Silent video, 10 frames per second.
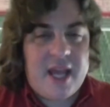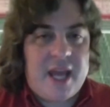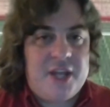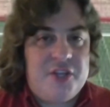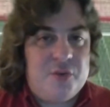
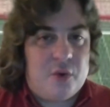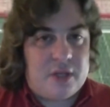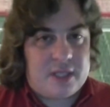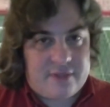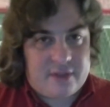And you
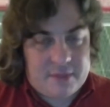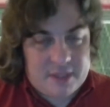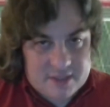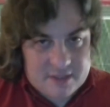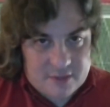are giving
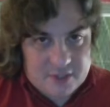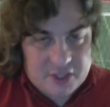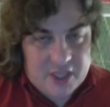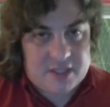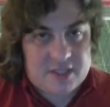Minnesota
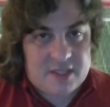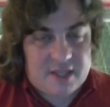chance